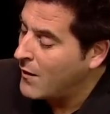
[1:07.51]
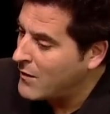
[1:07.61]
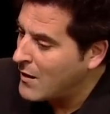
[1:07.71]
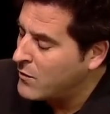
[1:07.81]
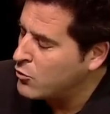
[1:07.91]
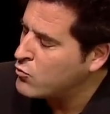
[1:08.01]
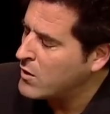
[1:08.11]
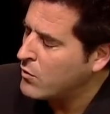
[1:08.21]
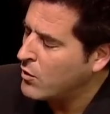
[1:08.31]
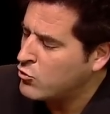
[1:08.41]
and that
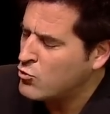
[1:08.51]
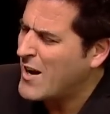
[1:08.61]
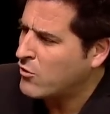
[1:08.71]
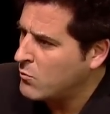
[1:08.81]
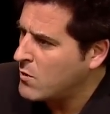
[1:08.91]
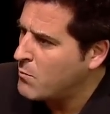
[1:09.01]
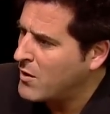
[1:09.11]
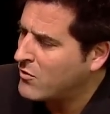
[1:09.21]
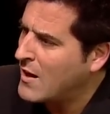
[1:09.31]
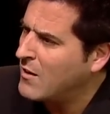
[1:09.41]
district attracts some of the
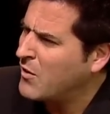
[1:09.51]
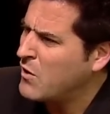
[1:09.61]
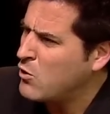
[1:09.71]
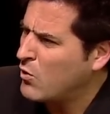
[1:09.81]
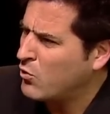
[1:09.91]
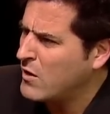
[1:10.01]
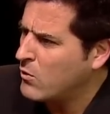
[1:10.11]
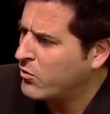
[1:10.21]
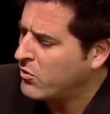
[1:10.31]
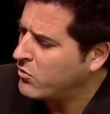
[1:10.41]
best talent in the U.S.
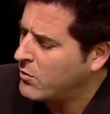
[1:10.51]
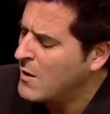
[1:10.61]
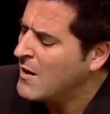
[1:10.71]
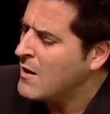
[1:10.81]
legal system.